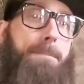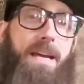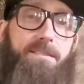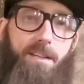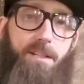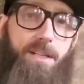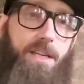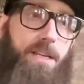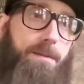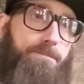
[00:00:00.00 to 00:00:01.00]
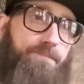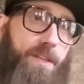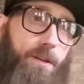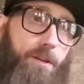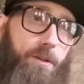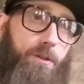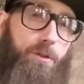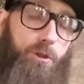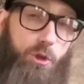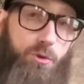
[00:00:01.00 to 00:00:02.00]
basically,
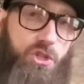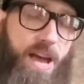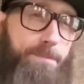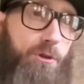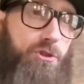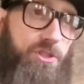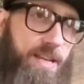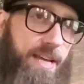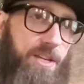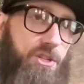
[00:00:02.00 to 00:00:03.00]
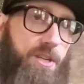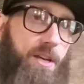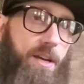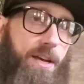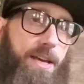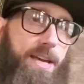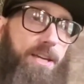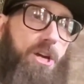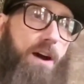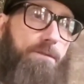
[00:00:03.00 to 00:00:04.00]
Luke chapter 6,
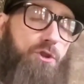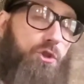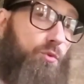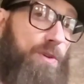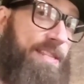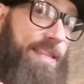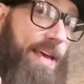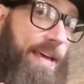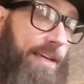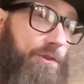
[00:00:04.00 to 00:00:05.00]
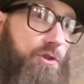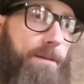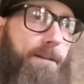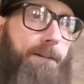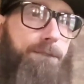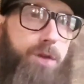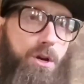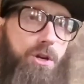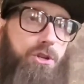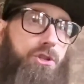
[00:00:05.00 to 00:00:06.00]
it covers 3 things.
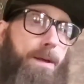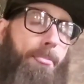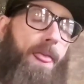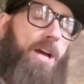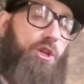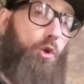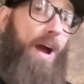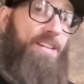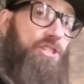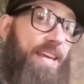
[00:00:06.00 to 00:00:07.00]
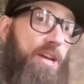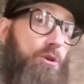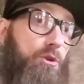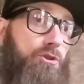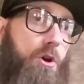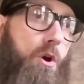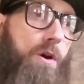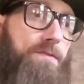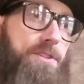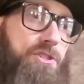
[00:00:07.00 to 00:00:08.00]
First, Christ heals
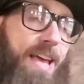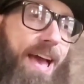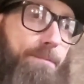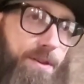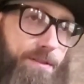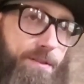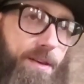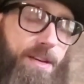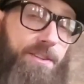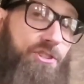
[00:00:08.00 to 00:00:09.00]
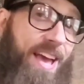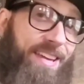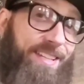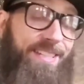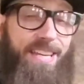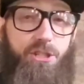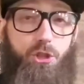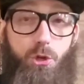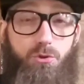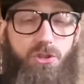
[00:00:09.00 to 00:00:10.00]
on the Sabbath. Second, he
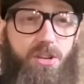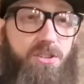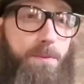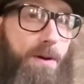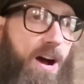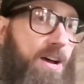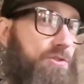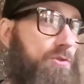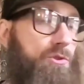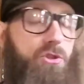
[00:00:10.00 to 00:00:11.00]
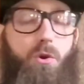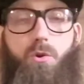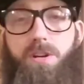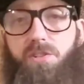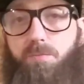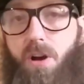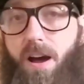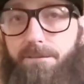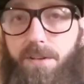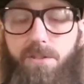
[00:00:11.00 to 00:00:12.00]
chooses his apostles or his
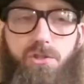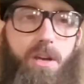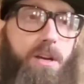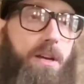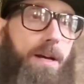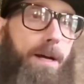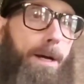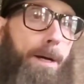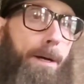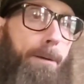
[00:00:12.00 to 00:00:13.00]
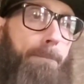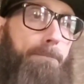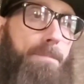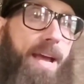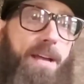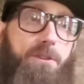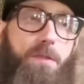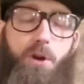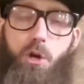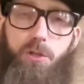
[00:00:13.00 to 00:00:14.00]
prophets. And
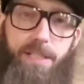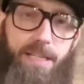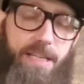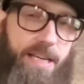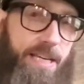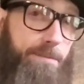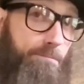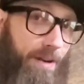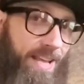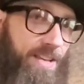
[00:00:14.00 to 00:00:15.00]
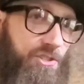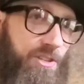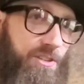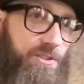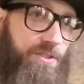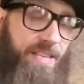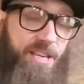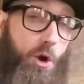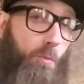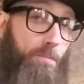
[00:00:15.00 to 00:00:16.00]
thirdly, he blesses
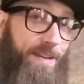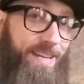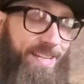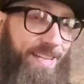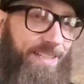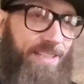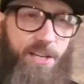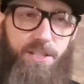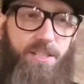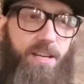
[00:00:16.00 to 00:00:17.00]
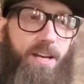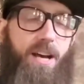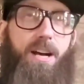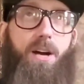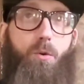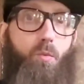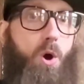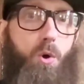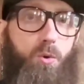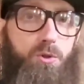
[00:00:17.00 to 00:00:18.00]
the obedient and
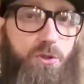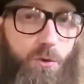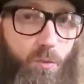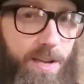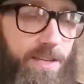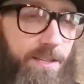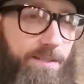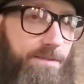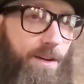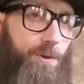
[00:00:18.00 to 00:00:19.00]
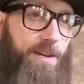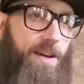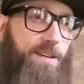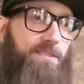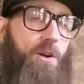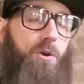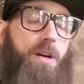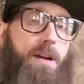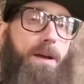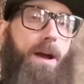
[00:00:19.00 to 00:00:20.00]
woes the wicked. Okay, so
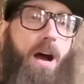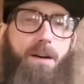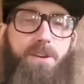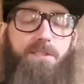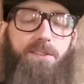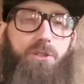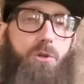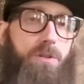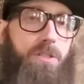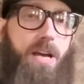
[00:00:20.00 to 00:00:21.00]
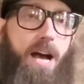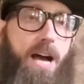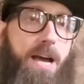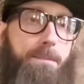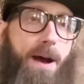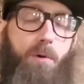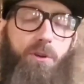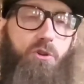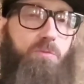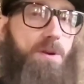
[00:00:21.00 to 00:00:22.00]
obviously due to time, I'm
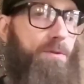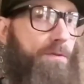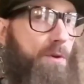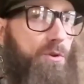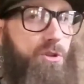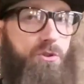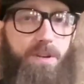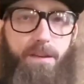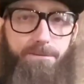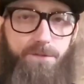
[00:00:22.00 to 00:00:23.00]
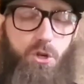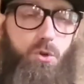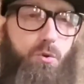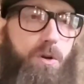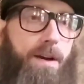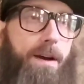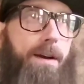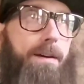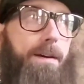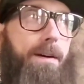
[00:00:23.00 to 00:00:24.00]
only going to be able to focus on a few
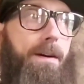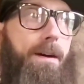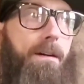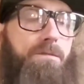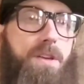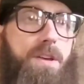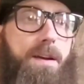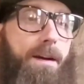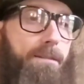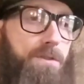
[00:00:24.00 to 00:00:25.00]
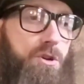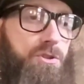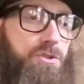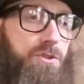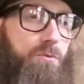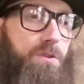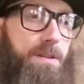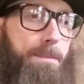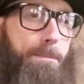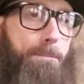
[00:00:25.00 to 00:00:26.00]
of the verses that
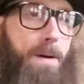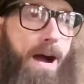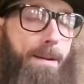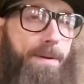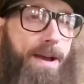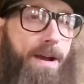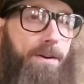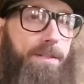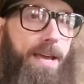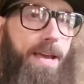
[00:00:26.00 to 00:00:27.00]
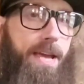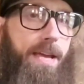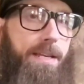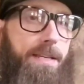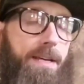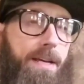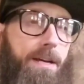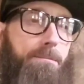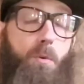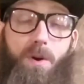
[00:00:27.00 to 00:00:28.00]
really pop out.
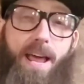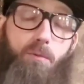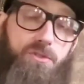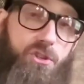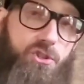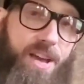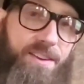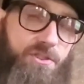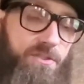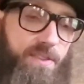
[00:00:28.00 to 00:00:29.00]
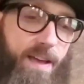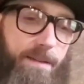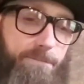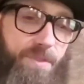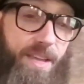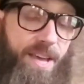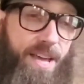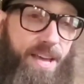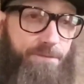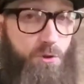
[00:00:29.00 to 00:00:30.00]
But what I would suggest is that
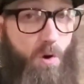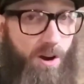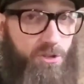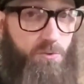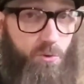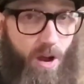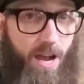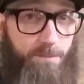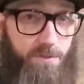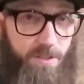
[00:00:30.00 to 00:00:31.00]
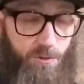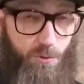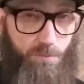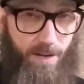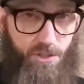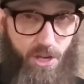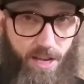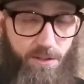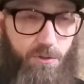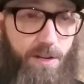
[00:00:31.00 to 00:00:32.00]
if you are subscribed to my
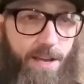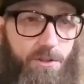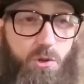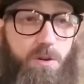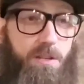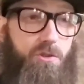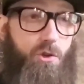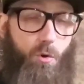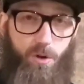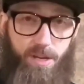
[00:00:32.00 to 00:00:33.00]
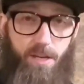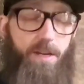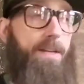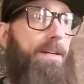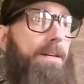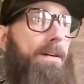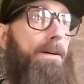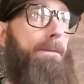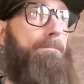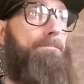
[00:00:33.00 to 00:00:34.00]
channel and you enjoy
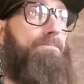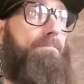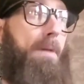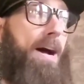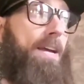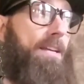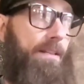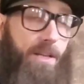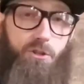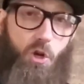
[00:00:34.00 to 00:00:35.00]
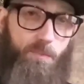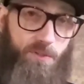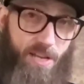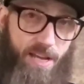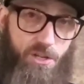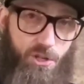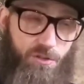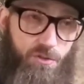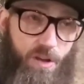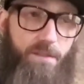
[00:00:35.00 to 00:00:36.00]
my
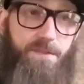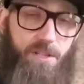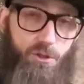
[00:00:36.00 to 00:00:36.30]
interpretations of